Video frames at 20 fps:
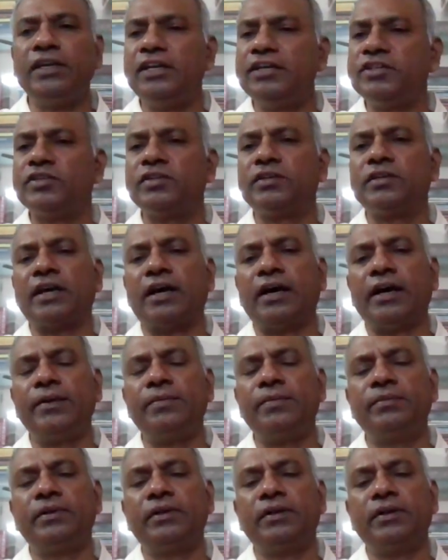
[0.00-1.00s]
each
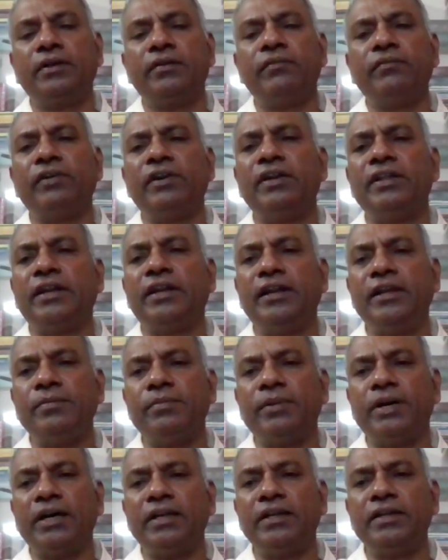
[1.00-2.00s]
time when the
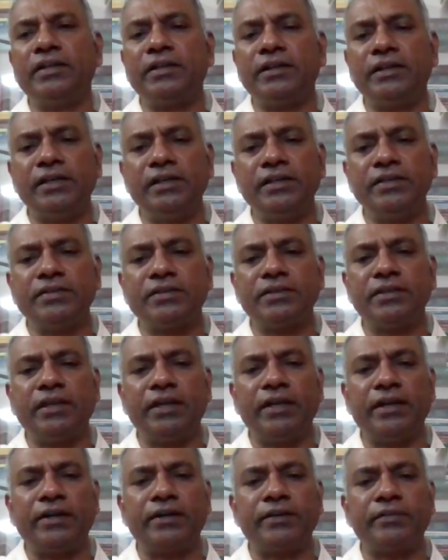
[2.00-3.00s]
demand is
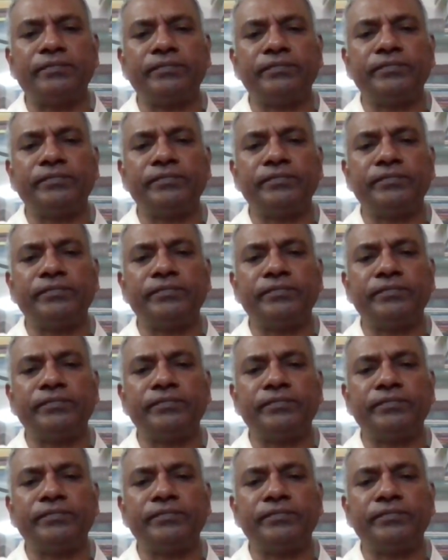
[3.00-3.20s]
there,